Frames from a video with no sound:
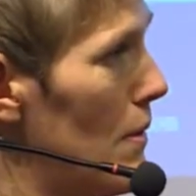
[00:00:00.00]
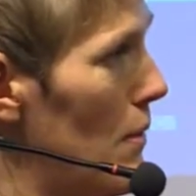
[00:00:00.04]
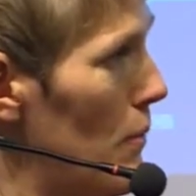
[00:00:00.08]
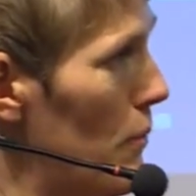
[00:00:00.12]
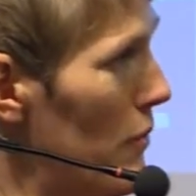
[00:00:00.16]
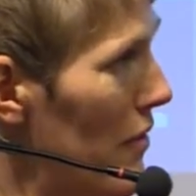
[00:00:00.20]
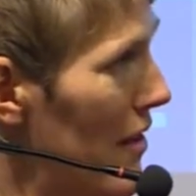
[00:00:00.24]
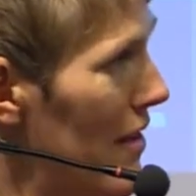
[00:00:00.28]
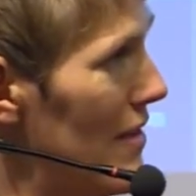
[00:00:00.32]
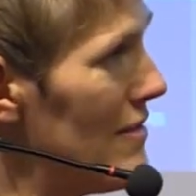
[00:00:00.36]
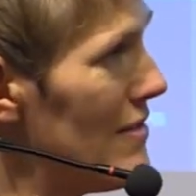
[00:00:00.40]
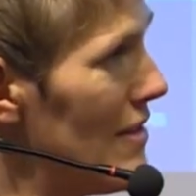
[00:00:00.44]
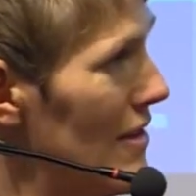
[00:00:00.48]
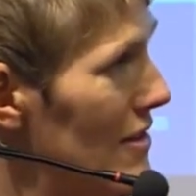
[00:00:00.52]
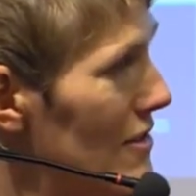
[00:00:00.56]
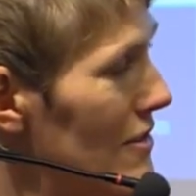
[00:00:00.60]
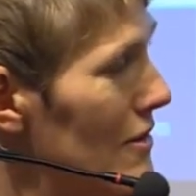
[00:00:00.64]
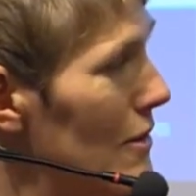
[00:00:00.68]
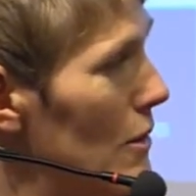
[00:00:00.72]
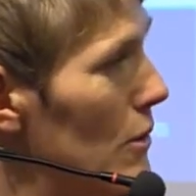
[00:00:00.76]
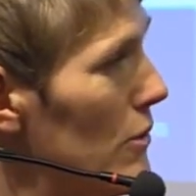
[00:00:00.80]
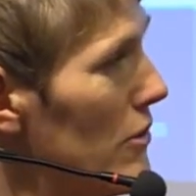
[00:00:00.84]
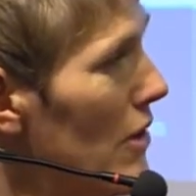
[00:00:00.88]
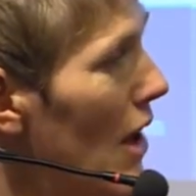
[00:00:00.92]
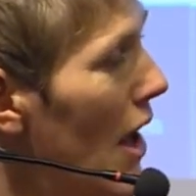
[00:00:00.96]
these
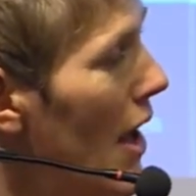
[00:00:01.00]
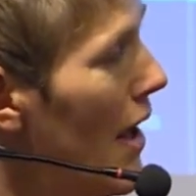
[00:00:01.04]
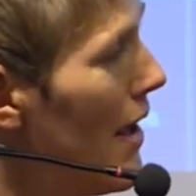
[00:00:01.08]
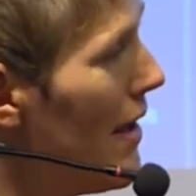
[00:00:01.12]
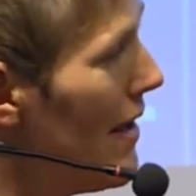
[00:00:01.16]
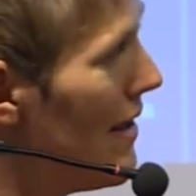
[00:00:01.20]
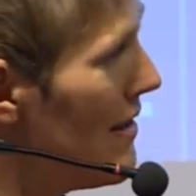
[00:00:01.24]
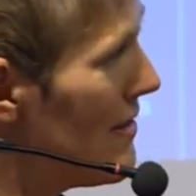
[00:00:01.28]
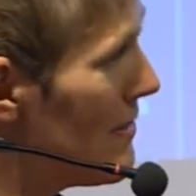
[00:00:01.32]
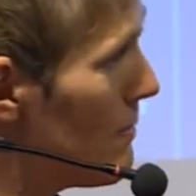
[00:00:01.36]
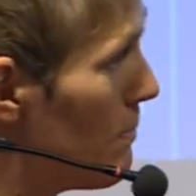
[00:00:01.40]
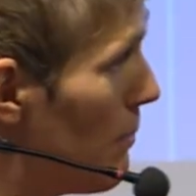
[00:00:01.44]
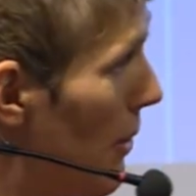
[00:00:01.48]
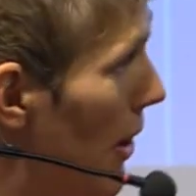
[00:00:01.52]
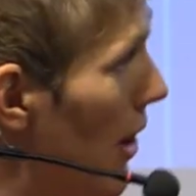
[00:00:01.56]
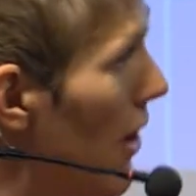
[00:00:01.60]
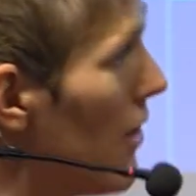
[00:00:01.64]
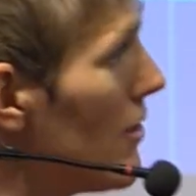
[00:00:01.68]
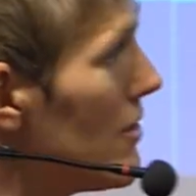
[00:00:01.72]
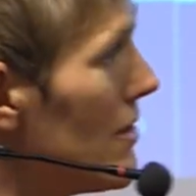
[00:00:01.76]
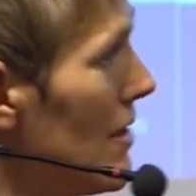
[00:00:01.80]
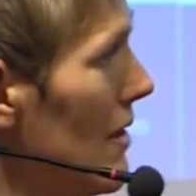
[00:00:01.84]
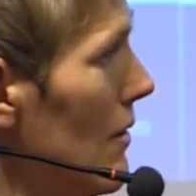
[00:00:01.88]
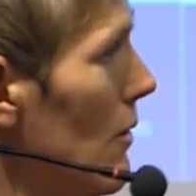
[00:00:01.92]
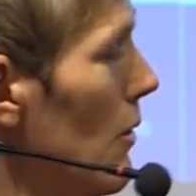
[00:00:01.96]
issues is
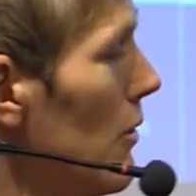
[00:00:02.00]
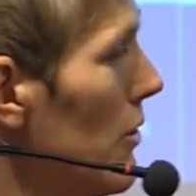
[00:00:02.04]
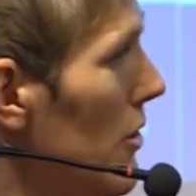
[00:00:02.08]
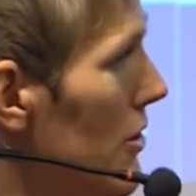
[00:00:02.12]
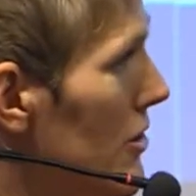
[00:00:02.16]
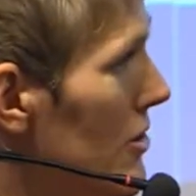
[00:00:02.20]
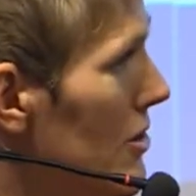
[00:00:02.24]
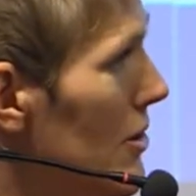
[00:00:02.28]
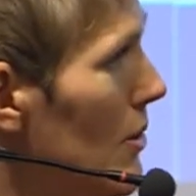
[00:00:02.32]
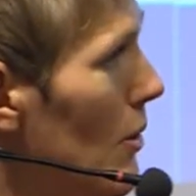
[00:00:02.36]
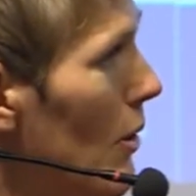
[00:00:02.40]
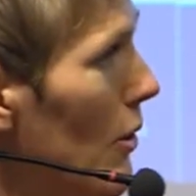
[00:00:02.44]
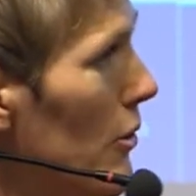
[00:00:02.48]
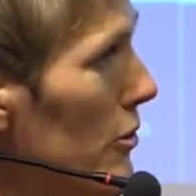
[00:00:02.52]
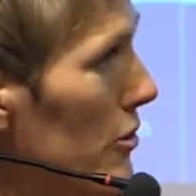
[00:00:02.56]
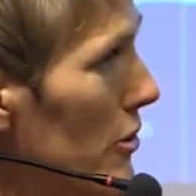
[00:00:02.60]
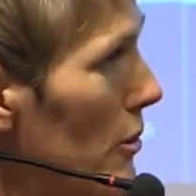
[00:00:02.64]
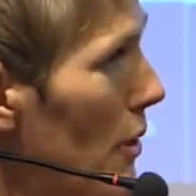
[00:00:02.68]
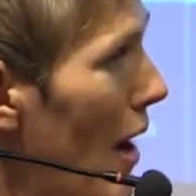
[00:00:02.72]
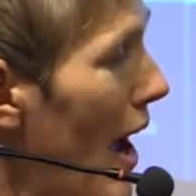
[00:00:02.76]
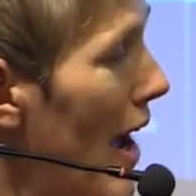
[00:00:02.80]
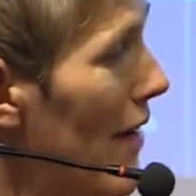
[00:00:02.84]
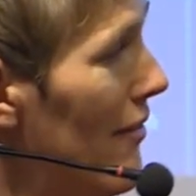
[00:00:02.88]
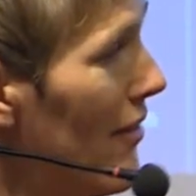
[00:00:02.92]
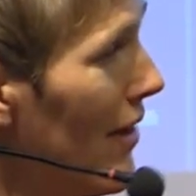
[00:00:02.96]
part in order to also
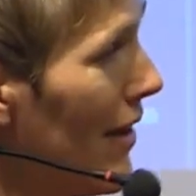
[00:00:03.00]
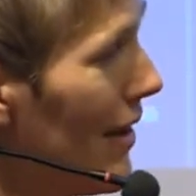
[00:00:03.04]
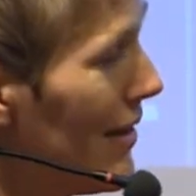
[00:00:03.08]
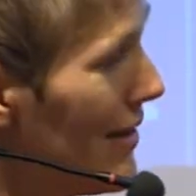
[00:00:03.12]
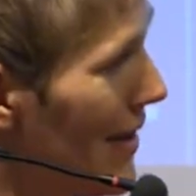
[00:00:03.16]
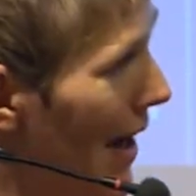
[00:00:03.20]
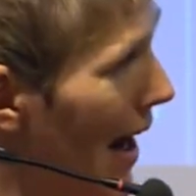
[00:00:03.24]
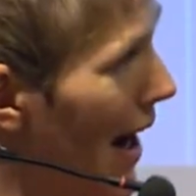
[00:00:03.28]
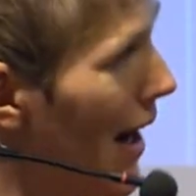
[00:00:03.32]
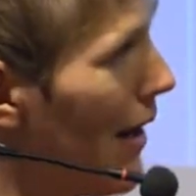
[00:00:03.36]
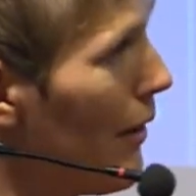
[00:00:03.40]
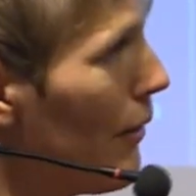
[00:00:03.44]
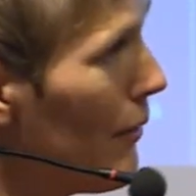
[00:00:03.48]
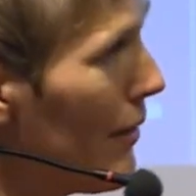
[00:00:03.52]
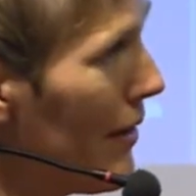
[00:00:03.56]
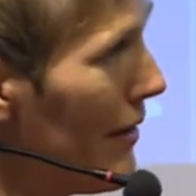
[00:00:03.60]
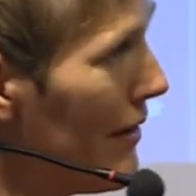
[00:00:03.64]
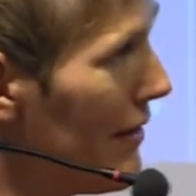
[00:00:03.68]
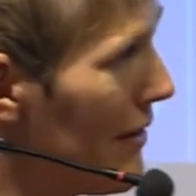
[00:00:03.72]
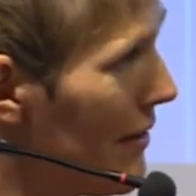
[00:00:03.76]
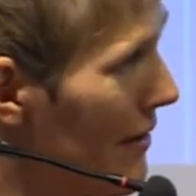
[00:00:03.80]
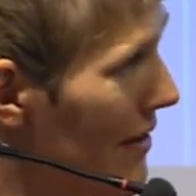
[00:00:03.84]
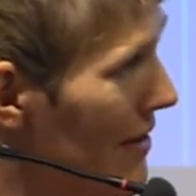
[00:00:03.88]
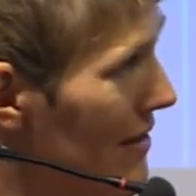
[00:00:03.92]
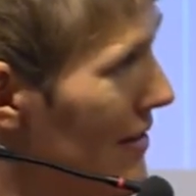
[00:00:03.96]
having a dialogue in the
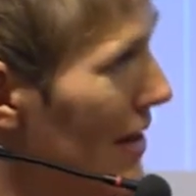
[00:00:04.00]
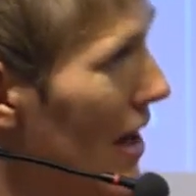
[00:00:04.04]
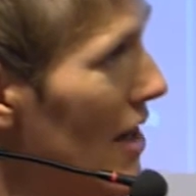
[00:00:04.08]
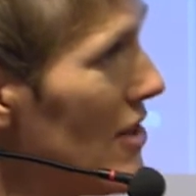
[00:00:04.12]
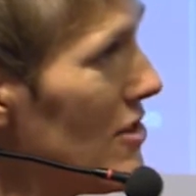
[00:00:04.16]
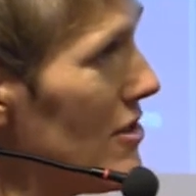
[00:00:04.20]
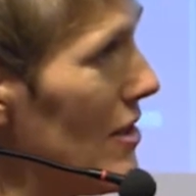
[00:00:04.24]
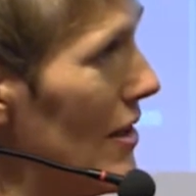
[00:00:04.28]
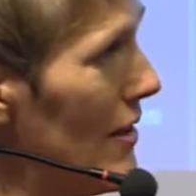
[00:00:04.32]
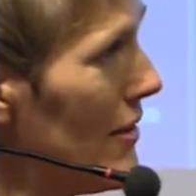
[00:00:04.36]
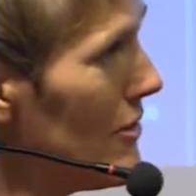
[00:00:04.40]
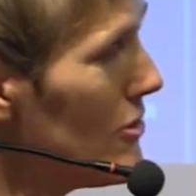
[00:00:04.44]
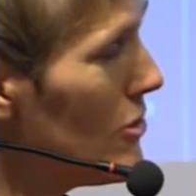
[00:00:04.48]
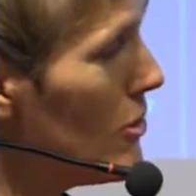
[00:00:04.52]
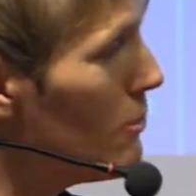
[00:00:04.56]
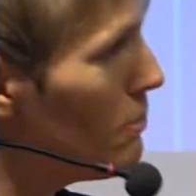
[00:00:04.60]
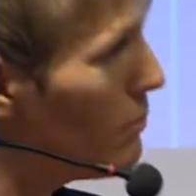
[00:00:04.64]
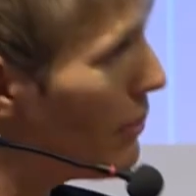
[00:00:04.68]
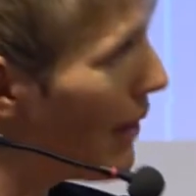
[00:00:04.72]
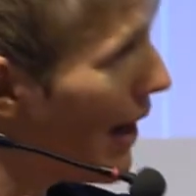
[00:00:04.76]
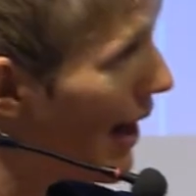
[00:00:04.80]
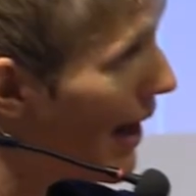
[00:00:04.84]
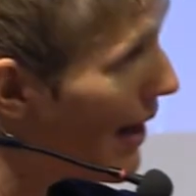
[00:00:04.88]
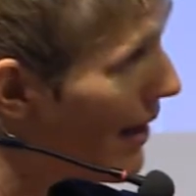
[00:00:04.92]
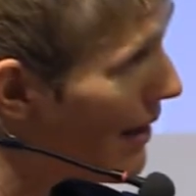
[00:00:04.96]
discussion to
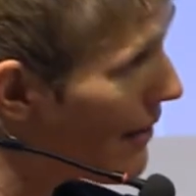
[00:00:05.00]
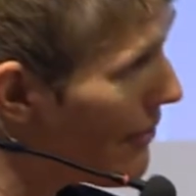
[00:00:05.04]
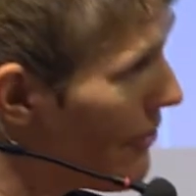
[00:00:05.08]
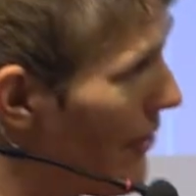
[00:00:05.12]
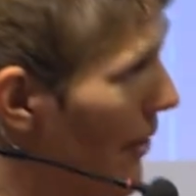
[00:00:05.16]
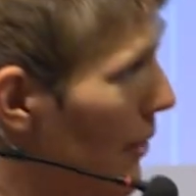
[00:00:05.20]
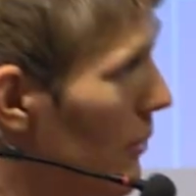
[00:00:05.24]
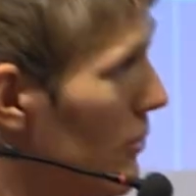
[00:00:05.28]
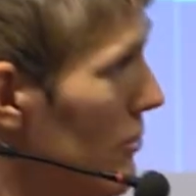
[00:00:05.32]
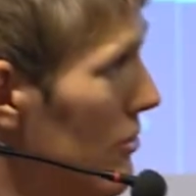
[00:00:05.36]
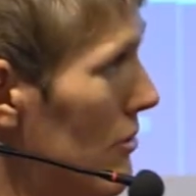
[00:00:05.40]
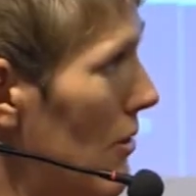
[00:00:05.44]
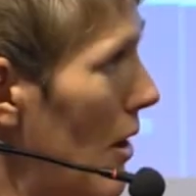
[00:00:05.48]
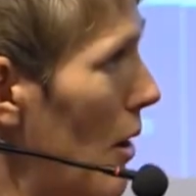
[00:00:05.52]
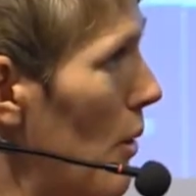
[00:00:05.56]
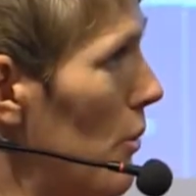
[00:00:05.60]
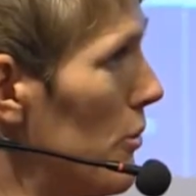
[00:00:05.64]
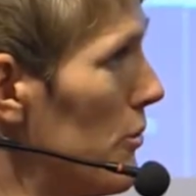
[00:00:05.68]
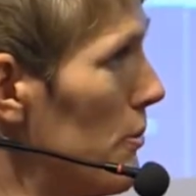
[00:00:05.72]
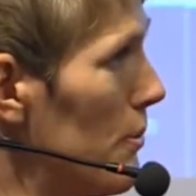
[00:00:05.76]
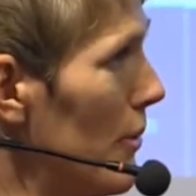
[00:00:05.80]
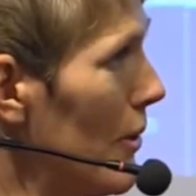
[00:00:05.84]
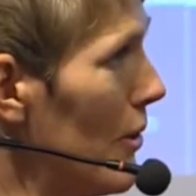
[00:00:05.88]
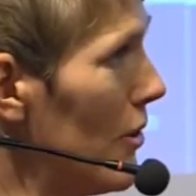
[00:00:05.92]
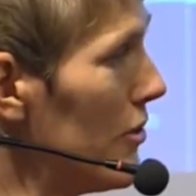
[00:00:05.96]
break those roles.
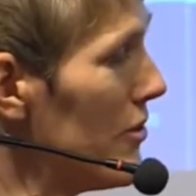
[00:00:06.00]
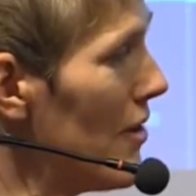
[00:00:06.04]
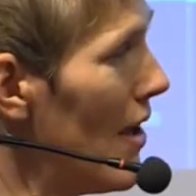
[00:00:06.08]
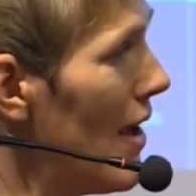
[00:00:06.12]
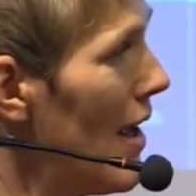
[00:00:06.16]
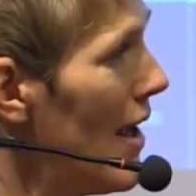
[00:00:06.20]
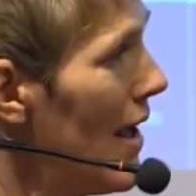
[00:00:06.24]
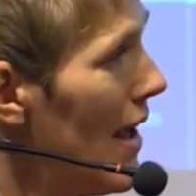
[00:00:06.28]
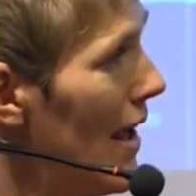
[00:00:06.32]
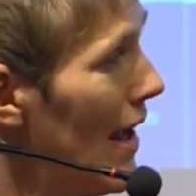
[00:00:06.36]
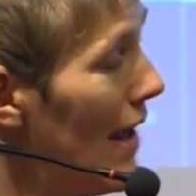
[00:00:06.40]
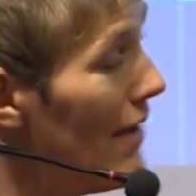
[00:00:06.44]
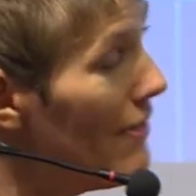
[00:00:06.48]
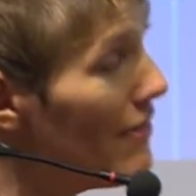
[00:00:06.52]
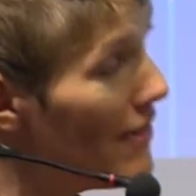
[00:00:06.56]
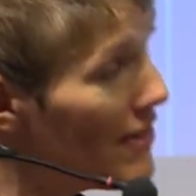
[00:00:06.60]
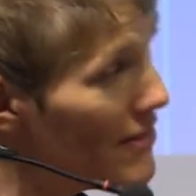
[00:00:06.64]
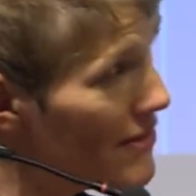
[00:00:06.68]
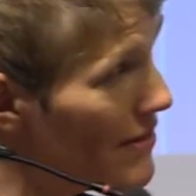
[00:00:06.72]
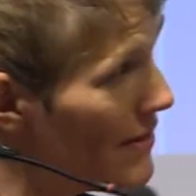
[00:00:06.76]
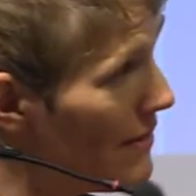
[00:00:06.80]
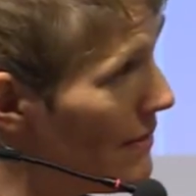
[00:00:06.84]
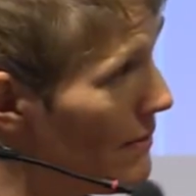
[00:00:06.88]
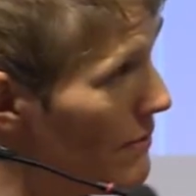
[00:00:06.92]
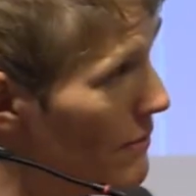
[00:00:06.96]
Because in this,